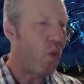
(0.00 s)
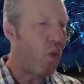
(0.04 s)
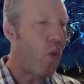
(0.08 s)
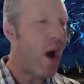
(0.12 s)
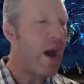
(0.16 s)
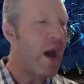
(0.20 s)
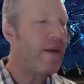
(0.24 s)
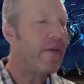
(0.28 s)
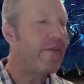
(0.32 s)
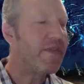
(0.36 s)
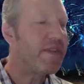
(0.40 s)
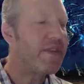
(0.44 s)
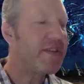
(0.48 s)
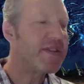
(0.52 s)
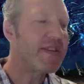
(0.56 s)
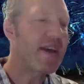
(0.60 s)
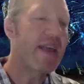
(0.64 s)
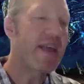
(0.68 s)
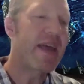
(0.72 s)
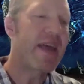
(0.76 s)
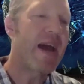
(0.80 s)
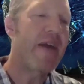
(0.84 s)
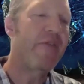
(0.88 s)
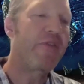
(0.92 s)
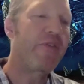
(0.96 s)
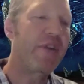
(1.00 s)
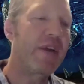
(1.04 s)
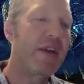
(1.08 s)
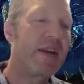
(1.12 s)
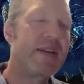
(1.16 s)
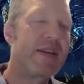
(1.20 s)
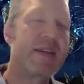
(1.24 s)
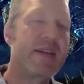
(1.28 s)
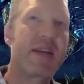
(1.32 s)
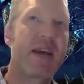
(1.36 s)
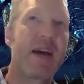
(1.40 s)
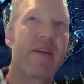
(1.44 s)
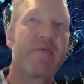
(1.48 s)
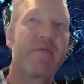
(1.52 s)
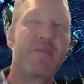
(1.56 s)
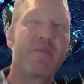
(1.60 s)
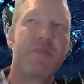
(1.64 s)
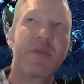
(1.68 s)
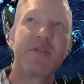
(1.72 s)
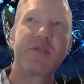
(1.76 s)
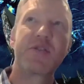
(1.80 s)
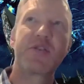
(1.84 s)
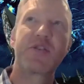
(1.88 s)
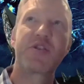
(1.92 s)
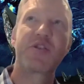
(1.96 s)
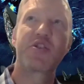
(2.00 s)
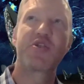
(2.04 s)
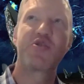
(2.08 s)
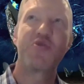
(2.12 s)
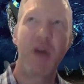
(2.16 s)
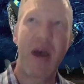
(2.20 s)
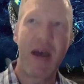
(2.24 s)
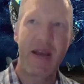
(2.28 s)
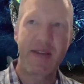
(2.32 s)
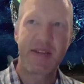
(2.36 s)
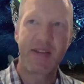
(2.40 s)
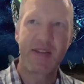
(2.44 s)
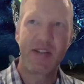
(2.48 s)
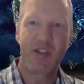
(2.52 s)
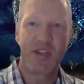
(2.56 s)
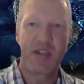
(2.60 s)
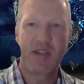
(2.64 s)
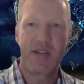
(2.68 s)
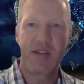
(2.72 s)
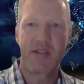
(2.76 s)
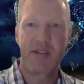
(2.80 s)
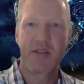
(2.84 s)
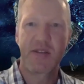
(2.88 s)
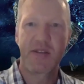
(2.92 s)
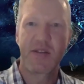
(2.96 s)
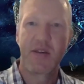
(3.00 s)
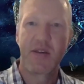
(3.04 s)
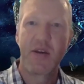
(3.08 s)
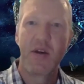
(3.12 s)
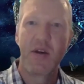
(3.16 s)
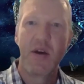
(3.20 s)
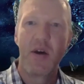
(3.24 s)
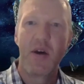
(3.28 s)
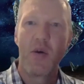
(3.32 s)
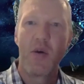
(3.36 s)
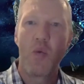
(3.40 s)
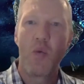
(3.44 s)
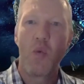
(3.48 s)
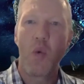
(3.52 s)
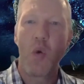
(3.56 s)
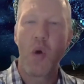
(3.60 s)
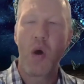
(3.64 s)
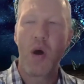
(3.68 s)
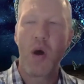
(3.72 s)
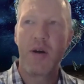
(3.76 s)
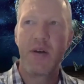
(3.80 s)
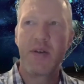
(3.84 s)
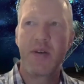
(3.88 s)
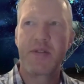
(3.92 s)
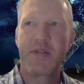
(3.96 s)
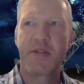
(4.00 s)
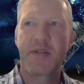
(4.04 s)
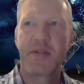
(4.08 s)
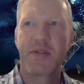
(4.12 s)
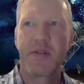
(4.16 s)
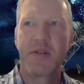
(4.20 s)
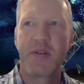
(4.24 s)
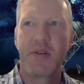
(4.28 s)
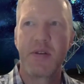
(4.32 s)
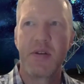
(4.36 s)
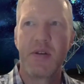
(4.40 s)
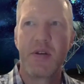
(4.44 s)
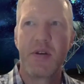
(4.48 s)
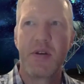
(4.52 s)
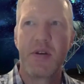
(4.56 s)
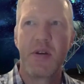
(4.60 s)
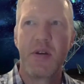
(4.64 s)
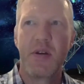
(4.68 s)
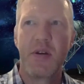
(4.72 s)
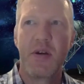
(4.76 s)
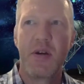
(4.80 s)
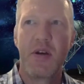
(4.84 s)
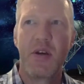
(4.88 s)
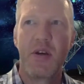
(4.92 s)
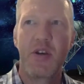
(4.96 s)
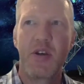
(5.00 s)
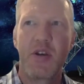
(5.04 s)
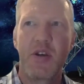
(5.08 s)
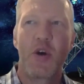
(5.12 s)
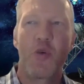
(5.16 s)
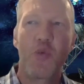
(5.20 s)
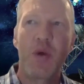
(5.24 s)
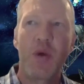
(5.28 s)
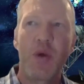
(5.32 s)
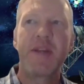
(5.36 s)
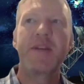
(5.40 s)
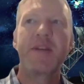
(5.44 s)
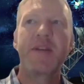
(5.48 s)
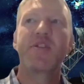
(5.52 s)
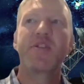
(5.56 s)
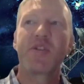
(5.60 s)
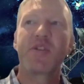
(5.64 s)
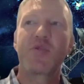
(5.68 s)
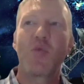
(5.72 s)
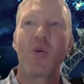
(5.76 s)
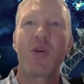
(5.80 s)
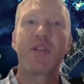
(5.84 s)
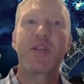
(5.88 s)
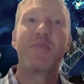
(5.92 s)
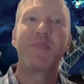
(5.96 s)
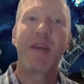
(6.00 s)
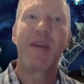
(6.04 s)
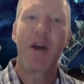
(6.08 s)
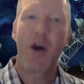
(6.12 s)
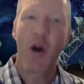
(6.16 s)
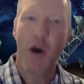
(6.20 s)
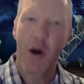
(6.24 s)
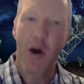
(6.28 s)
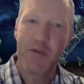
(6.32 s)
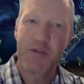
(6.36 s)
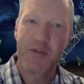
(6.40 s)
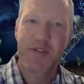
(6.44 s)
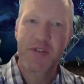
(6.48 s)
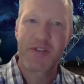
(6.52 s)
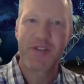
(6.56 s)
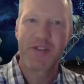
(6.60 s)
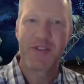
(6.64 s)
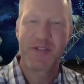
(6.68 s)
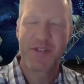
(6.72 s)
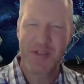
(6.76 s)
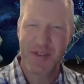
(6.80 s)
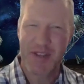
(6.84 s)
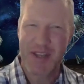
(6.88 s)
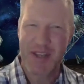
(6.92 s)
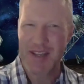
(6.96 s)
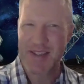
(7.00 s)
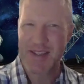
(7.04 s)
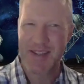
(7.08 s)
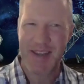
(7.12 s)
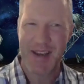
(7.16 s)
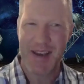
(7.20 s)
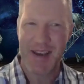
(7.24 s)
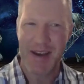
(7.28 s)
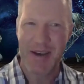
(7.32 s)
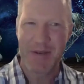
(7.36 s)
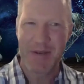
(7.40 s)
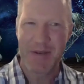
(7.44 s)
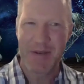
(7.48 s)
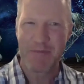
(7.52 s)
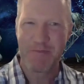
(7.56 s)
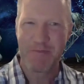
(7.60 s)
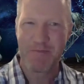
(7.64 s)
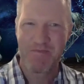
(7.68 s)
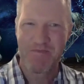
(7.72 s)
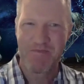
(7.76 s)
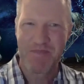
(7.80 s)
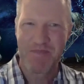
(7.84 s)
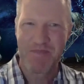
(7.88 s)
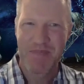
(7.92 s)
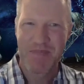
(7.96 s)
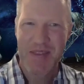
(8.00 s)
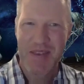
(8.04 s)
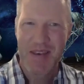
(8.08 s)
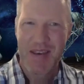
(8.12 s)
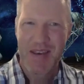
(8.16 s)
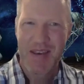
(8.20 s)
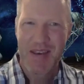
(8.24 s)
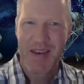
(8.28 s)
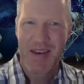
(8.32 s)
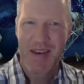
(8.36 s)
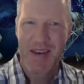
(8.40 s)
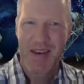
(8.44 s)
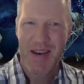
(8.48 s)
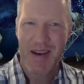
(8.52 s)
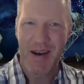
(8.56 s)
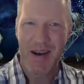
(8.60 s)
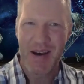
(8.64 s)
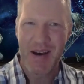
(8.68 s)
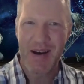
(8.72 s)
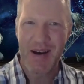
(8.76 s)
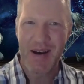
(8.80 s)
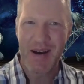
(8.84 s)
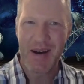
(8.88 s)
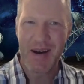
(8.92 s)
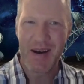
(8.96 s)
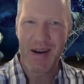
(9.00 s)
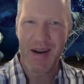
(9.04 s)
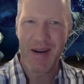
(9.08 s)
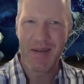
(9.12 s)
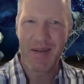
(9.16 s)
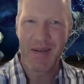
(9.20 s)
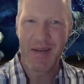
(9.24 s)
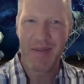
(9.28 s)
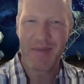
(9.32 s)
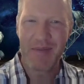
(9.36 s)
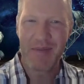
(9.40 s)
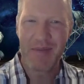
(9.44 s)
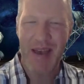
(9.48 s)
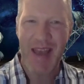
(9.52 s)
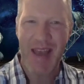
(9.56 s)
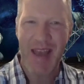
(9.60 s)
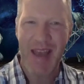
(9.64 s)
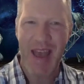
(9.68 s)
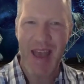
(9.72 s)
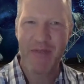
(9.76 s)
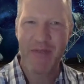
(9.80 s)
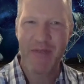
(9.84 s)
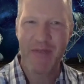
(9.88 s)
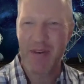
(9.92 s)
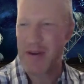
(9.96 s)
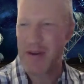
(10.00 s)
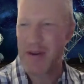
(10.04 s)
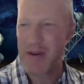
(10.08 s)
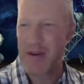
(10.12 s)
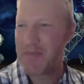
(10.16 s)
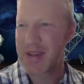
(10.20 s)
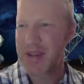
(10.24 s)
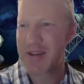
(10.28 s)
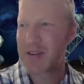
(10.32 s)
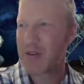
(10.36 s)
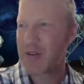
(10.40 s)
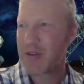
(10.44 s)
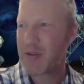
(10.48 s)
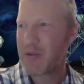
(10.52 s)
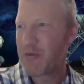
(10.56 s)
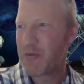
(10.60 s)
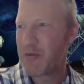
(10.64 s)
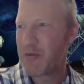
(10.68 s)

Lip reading: one of the South African government strategies was, we didn't just want to be a host to the SKA and have a big